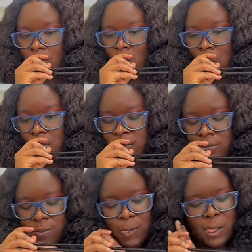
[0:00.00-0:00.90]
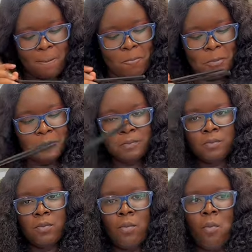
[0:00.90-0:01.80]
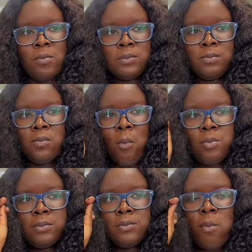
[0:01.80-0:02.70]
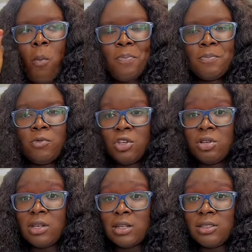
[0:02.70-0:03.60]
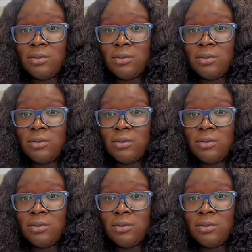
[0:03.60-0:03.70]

So tropical fruits we're talking about mango,